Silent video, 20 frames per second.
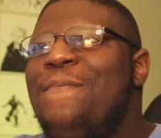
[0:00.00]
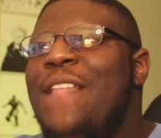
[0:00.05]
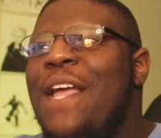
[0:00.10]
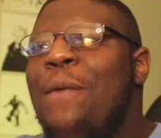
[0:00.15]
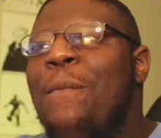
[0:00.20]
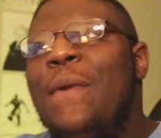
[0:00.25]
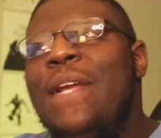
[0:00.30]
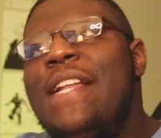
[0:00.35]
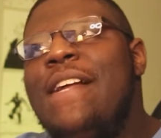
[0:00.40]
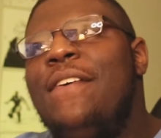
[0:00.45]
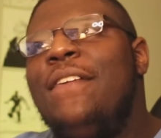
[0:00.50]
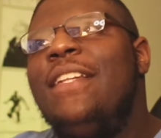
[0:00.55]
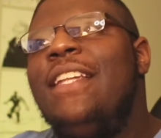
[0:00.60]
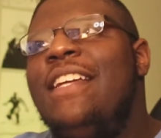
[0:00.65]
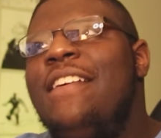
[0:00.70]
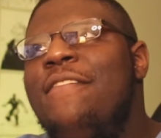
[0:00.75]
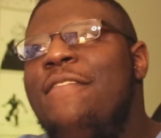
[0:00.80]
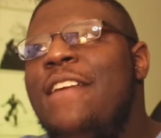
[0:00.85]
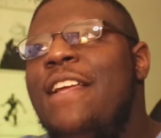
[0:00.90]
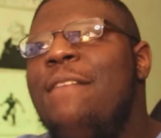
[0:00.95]
that we don't
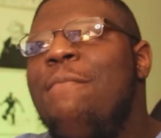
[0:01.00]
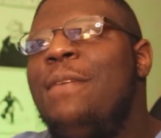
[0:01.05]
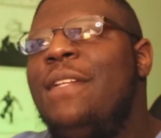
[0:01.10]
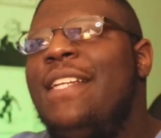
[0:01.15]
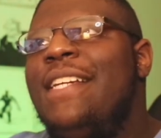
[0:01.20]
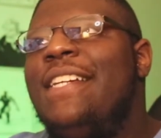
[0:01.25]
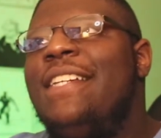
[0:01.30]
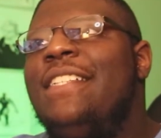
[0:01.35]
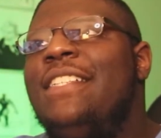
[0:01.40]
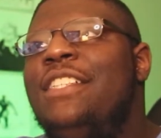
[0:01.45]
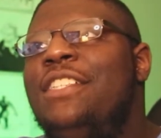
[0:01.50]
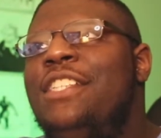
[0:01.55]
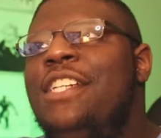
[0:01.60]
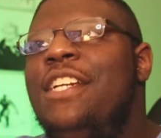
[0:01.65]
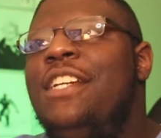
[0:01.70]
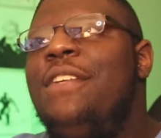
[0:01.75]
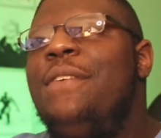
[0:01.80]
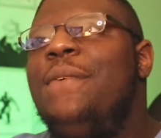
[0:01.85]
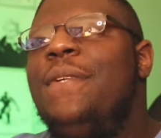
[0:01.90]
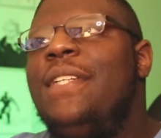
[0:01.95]
live in, but there is
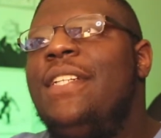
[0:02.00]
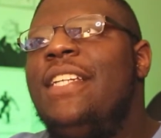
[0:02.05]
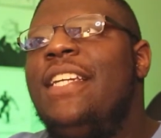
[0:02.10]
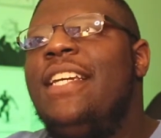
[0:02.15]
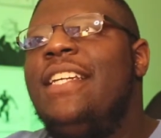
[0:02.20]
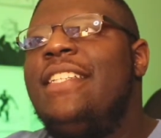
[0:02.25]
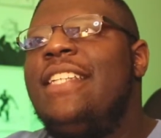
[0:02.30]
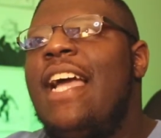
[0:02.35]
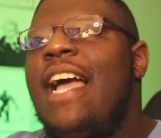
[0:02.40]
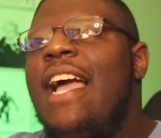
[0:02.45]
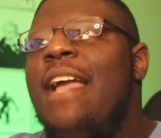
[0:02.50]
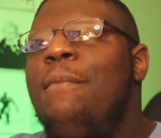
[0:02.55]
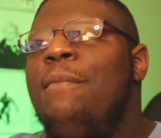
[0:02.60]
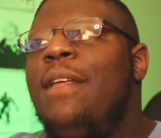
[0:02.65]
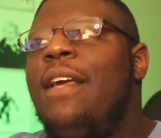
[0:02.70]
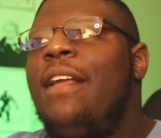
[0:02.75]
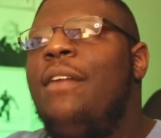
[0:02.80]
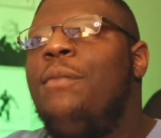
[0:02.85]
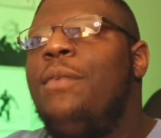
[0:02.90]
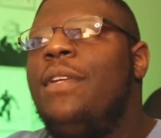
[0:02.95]
genuinely a
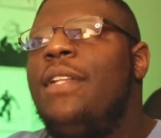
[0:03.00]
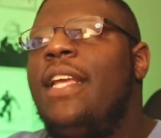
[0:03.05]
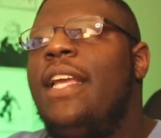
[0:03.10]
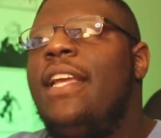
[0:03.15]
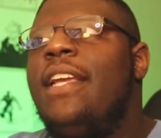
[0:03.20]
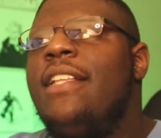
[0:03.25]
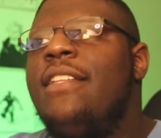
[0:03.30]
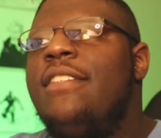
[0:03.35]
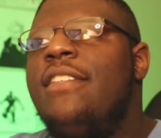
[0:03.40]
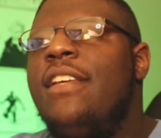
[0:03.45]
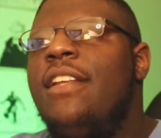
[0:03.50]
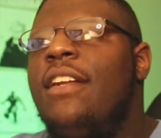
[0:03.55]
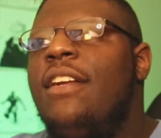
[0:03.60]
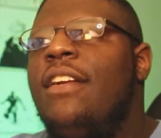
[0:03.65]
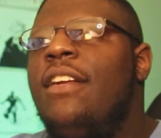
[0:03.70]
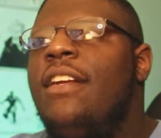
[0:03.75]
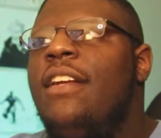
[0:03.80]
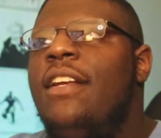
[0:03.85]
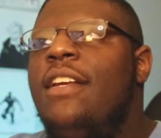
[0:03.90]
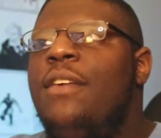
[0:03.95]
timeline where they
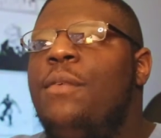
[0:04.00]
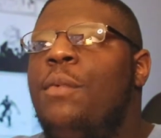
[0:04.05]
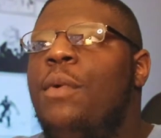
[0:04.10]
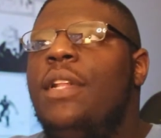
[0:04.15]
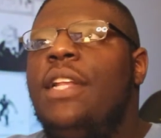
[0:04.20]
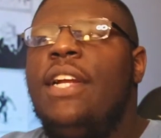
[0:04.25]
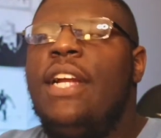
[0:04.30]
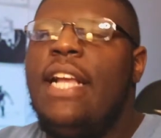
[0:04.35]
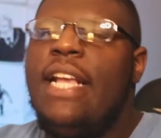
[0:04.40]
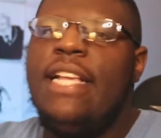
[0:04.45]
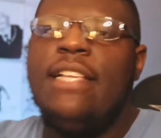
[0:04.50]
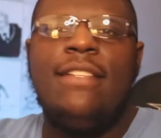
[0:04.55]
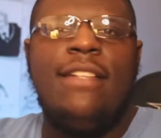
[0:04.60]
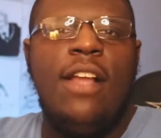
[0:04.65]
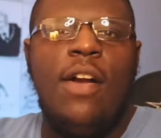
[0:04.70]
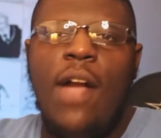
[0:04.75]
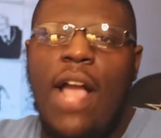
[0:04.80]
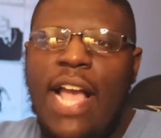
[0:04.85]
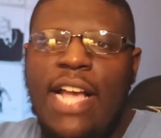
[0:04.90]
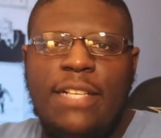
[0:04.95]
consider where there is
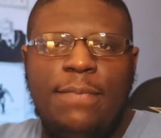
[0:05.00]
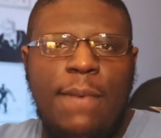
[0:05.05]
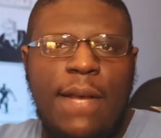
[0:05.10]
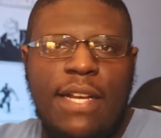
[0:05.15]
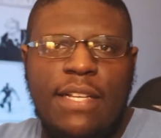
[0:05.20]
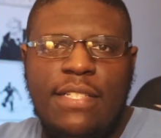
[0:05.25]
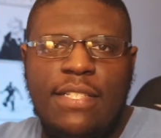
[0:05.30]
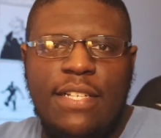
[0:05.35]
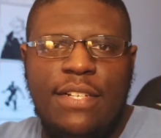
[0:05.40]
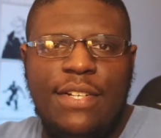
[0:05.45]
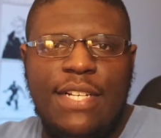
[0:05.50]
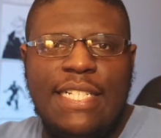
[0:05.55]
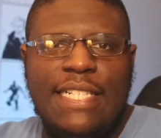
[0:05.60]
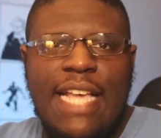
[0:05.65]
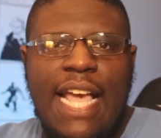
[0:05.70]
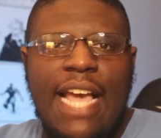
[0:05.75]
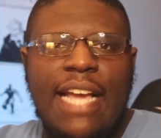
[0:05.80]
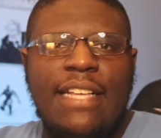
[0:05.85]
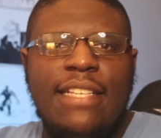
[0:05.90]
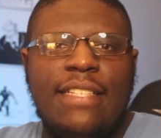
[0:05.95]
no Xbox Series
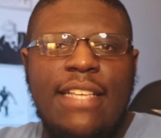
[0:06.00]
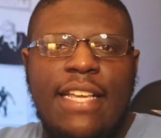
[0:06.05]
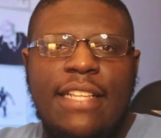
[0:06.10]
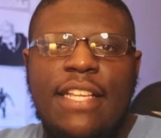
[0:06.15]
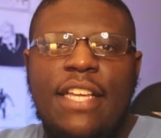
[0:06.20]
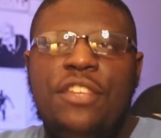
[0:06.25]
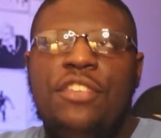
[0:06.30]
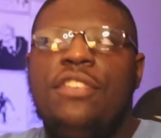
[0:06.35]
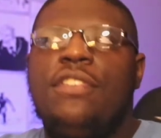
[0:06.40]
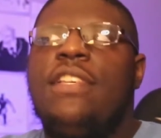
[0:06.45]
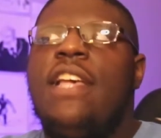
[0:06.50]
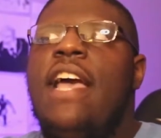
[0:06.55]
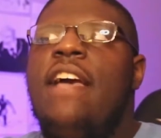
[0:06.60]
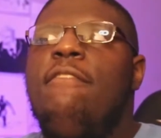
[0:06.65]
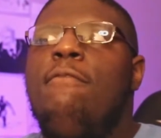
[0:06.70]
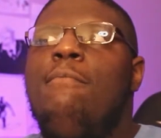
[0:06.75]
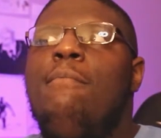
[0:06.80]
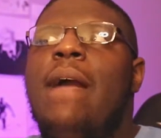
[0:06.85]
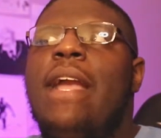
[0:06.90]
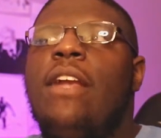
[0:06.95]
X and they just
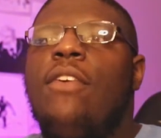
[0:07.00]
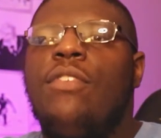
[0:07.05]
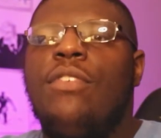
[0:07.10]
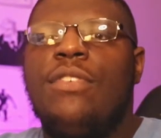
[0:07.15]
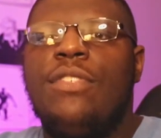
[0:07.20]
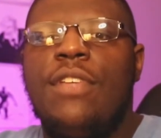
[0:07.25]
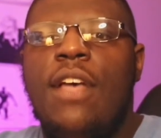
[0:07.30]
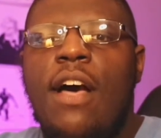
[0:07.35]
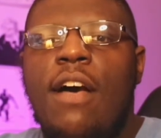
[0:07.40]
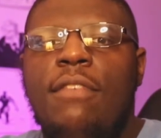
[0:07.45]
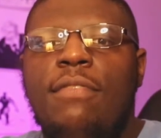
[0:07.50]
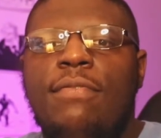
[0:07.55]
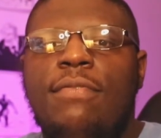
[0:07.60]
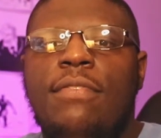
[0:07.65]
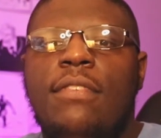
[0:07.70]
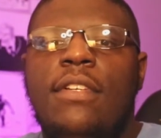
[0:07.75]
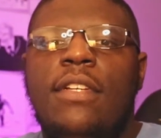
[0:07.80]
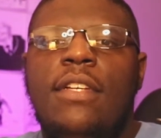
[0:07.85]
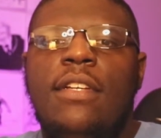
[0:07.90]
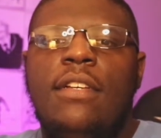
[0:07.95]
have Microsoft
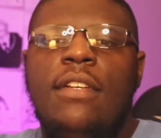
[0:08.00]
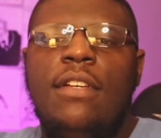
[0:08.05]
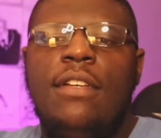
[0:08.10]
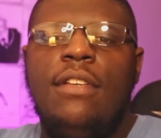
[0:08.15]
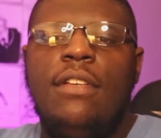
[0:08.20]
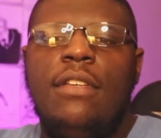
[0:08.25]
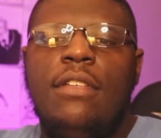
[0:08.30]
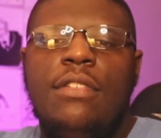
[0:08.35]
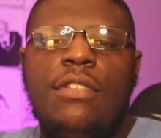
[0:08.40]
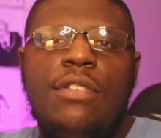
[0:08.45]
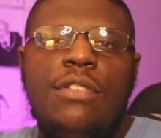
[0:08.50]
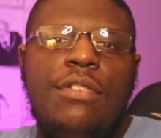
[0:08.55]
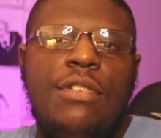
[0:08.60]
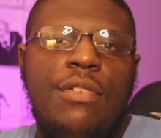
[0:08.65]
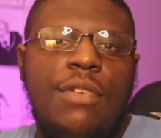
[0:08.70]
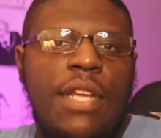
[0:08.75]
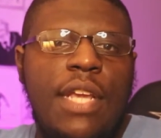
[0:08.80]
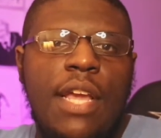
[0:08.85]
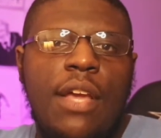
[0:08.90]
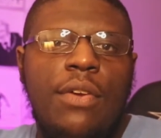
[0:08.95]

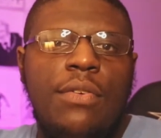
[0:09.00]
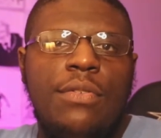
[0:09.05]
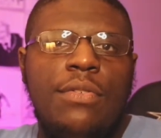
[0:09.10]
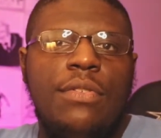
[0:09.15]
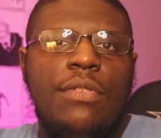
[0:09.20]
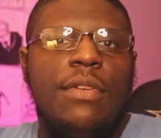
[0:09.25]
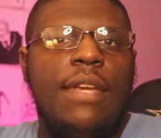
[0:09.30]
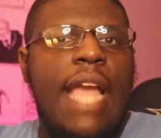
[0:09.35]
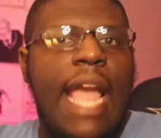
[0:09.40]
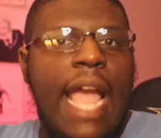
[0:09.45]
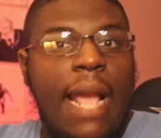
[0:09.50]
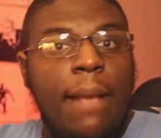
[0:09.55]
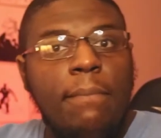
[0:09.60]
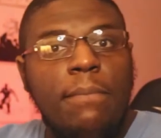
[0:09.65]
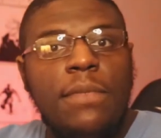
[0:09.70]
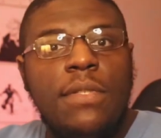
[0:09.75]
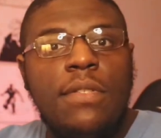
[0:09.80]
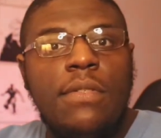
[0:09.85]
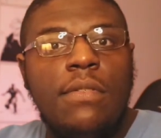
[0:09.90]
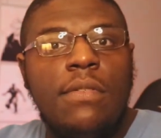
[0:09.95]
Studios
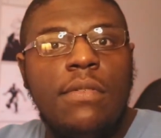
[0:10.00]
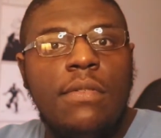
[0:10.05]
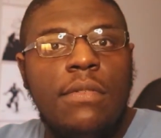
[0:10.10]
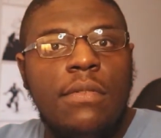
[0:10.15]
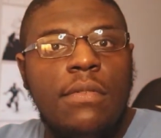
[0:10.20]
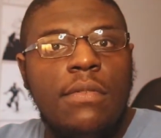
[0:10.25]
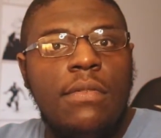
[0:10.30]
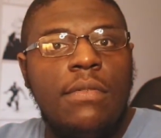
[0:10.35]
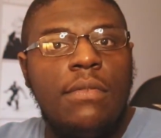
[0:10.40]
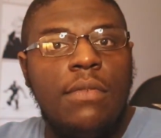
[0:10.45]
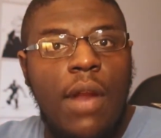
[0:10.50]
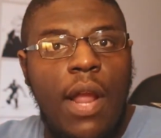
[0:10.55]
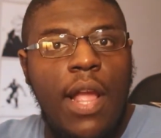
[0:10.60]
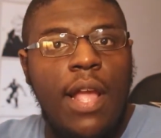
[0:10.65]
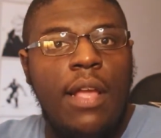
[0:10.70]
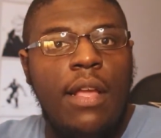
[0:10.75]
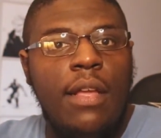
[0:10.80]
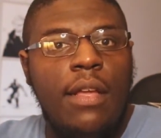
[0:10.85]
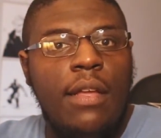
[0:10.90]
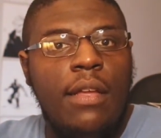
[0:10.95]
games, right?
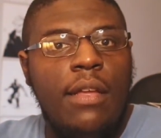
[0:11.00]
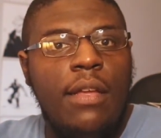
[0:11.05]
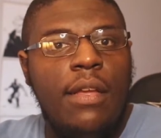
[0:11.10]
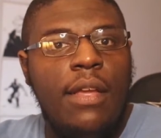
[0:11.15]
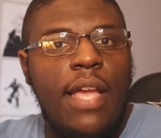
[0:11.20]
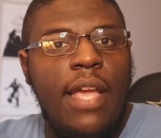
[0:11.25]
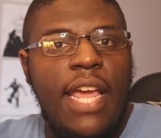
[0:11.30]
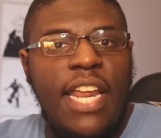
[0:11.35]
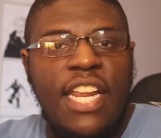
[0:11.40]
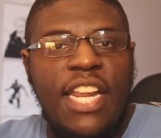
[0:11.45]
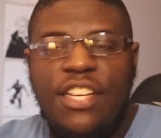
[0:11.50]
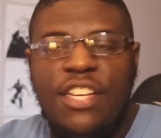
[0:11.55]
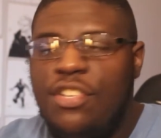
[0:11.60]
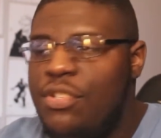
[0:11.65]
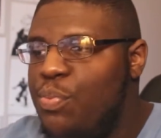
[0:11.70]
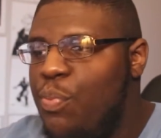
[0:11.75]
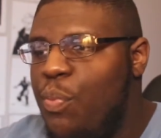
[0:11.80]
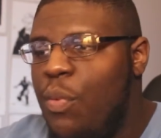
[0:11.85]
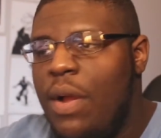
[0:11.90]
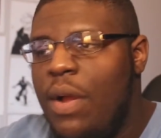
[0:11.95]
And it's just
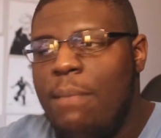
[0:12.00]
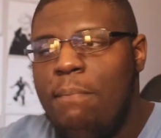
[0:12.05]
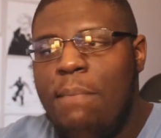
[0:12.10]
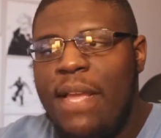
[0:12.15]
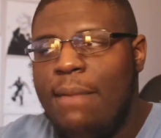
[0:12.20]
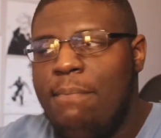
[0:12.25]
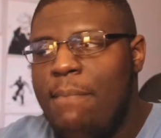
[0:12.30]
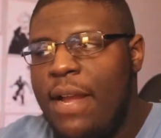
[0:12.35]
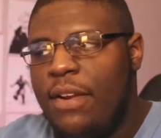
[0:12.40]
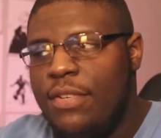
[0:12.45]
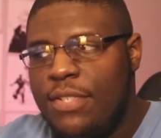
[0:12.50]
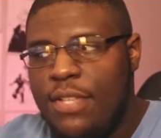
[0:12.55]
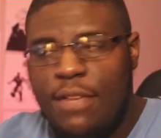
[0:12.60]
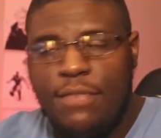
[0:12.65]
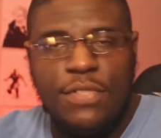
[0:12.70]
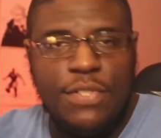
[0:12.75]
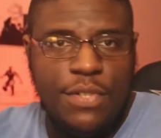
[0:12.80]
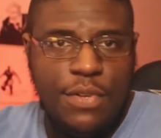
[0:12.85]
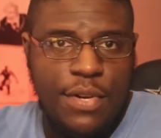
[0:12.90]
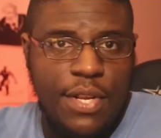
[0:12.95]
one big
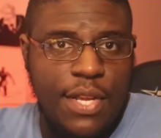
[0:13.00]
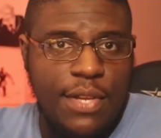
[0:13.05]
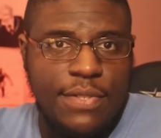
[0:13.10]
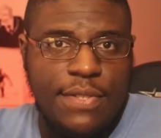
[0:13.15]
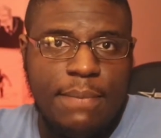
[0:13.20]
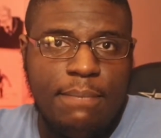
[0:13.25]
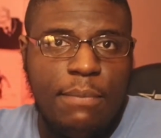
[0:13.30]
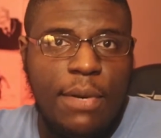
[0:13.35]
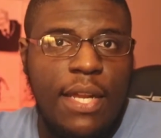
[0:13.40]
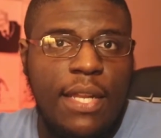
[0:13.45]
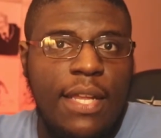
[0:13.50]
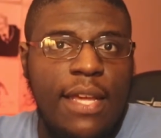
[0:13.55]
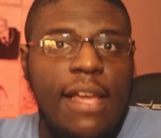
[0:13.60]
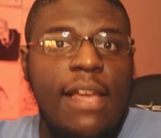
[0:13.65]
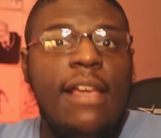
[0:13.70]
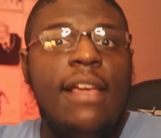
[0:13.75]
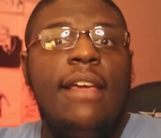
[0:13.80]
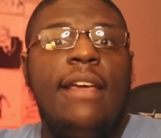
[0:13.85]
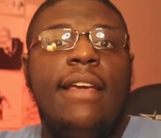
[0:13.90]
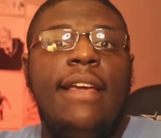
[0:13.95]
Microsoft Studios umbrella
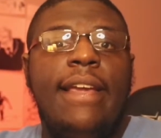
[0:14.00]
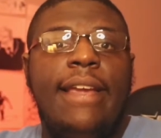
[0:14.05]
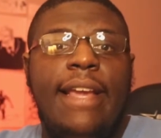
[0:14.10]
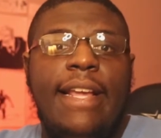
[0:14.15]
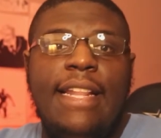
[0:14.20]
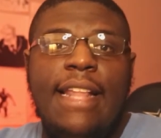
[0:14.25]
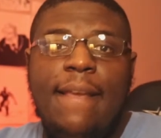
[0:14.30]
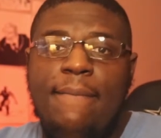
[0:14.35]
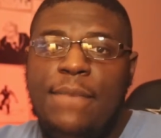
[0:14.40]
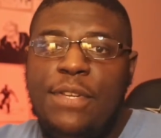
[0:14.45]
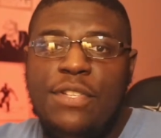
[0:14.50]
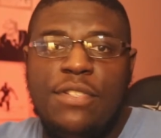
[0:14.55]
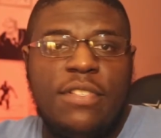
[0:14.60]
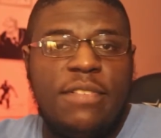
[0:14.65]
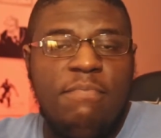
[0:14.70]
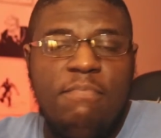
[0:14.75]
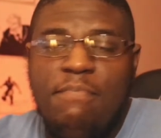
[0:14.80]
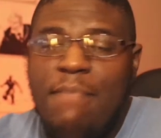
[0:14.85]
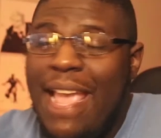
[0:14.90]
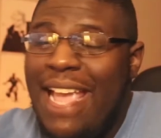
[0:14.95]
and they
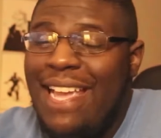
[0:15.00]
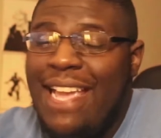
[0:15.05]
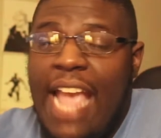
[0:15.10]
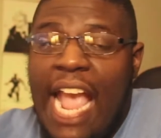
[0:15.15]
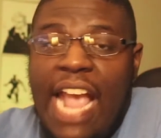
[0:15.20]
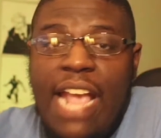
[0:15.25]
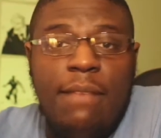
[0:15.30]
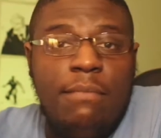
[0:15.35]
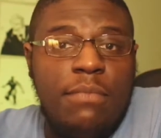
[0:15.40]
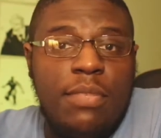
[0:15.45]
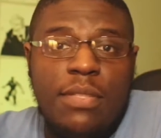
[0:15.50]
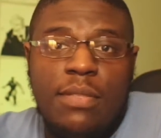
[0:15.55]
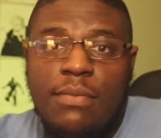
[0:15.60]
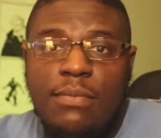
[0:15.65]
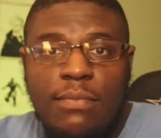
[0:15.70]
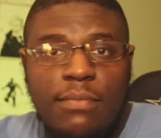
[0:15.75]
just make games,